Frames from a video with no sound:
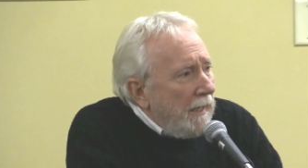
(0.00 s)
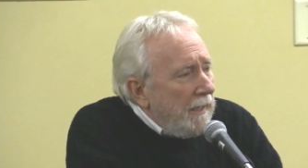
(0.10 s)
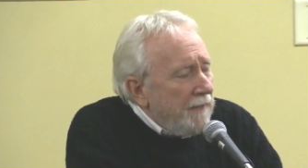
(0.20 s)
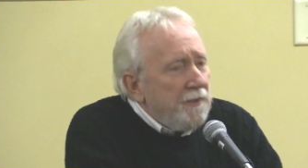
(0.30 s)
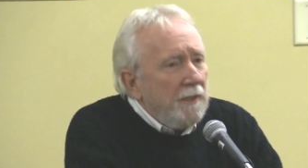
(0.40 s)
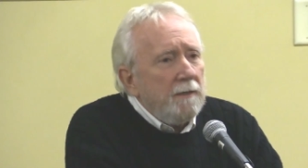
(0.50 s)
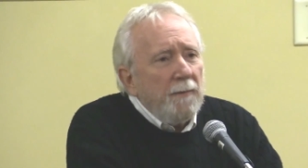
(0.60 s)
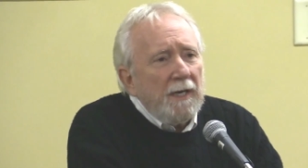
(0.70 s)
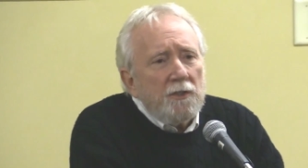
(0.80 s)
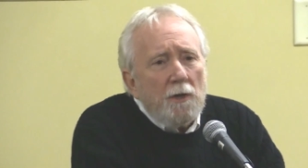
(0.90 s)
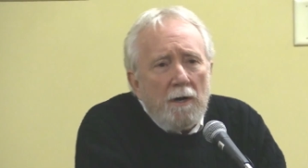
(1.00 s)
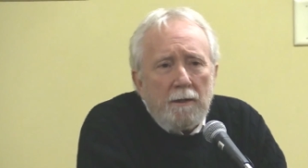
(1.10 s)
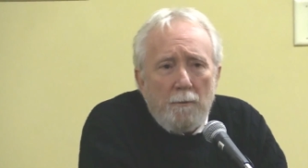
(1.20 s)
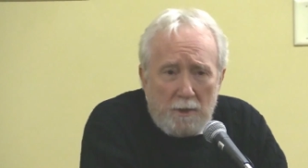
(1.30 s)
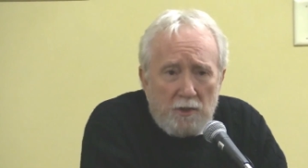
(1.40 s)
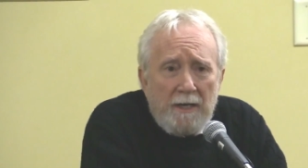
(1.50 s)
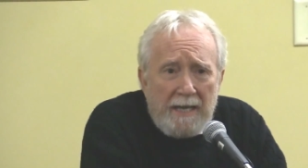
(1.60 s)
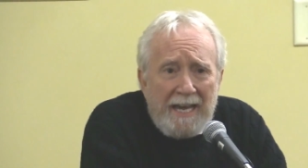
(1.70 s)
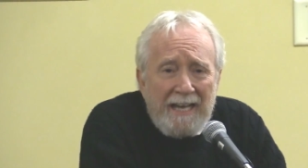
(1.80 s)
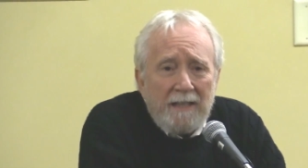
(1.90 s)
And at the end of my talk, in which I
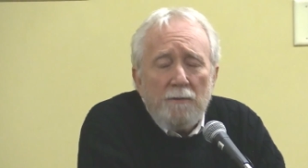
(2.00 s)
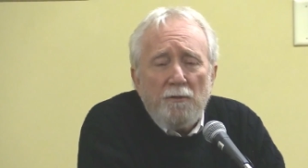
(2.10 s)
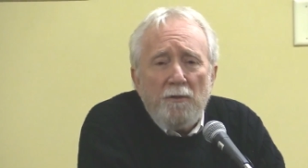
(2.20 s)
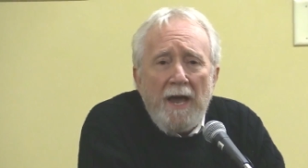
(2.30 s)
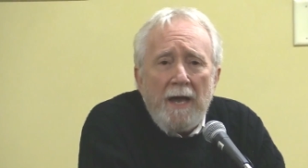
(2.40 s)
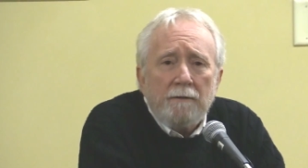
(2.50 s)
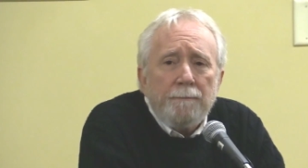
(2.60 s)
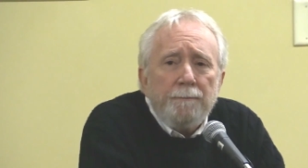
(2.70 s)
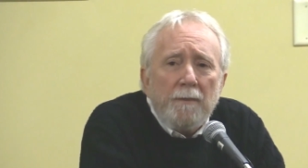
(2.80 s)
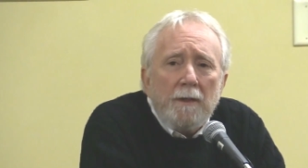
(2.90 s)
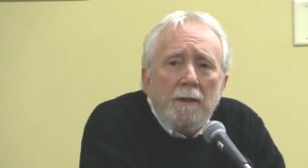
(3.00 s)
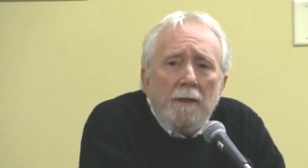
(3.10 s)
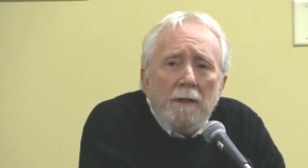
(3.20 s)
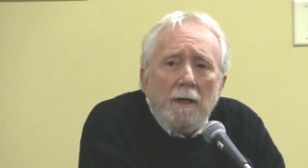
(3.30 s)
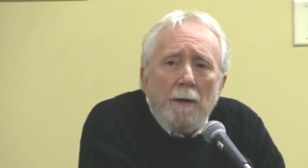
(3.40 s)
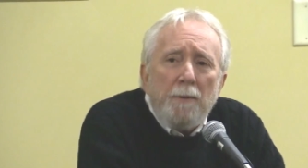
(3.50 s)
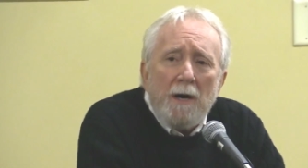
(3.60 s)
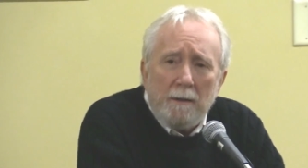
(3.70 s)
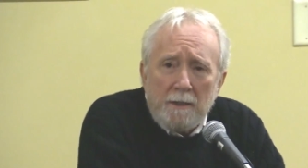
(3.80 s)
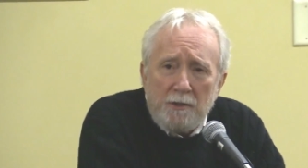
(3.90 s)
had, in fact,
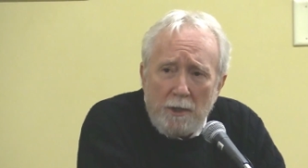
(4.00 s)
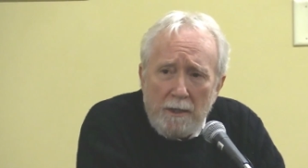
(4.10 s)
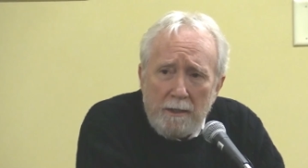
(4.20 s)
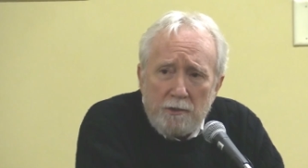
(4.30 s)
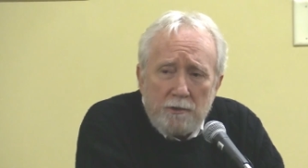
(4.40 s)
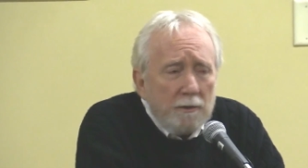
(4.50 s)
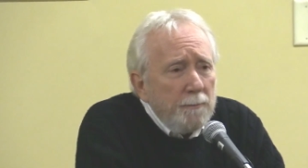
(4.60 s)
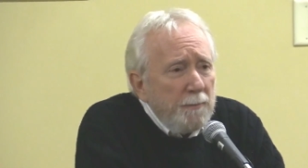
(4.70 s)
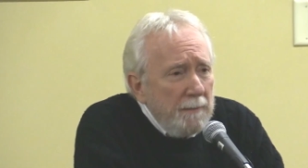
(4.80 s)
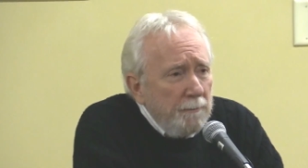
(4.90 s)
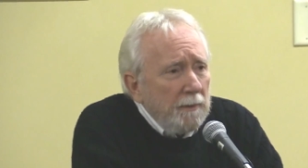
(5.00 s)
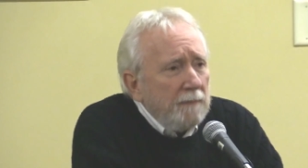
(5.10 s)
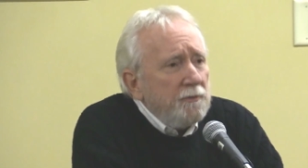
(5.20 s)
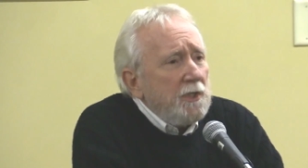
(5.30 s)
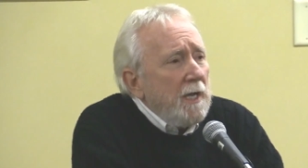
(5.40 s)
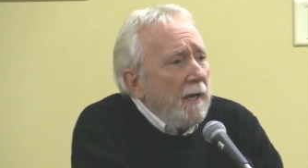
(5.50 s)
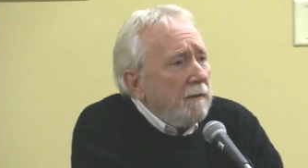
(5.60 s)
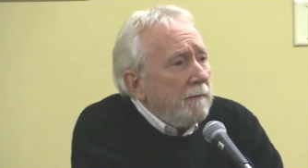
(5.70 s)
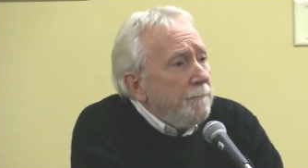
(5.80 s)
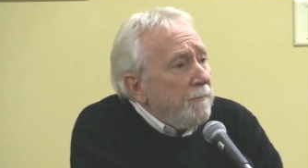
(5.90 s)
apologized to the people of
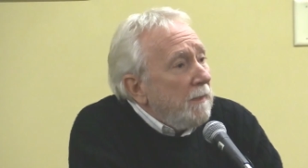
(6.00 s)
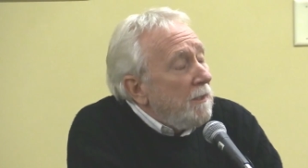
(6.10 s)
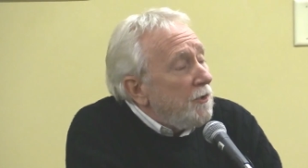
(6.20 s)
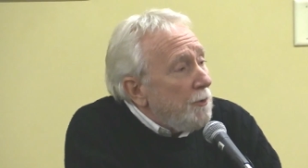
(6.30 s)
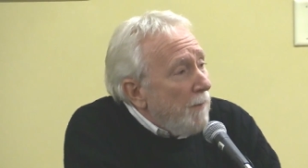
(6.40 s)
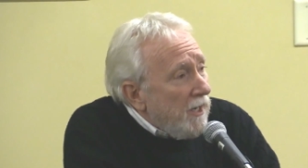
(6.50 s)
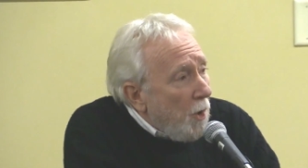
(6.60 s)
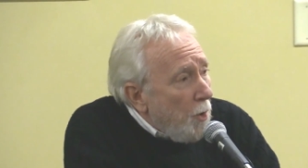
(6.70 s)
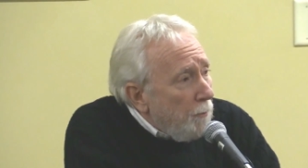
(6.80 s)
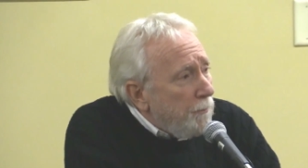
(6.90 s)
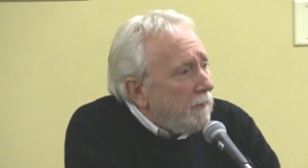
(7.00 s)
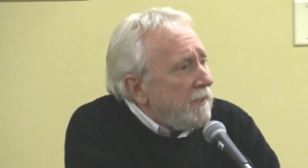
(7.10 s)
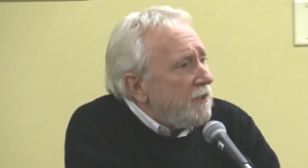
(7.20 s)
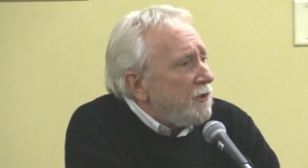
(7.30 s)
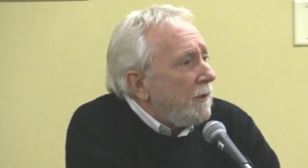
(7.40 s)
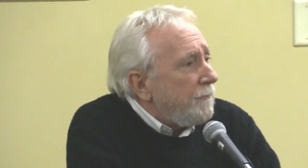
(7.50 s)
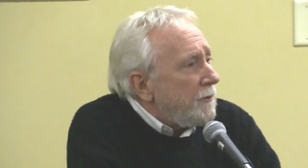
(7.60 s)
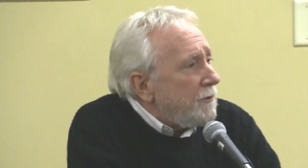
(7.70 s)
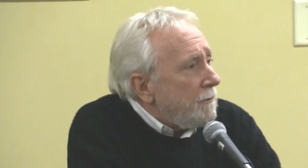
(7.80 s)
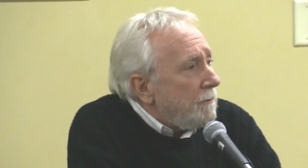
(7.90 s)
Seattle, to my own police
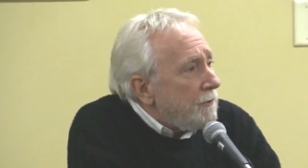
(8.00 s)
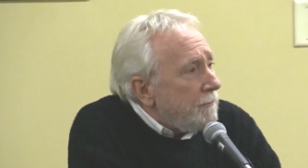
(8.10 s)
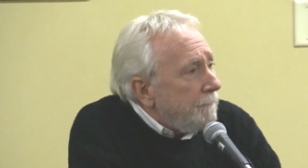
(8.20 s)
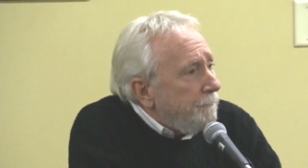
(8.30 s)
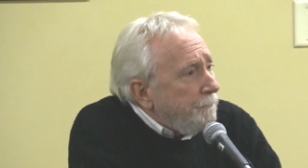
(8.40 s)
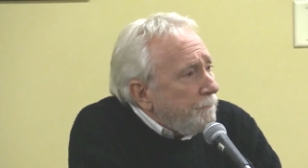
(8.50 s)
officers,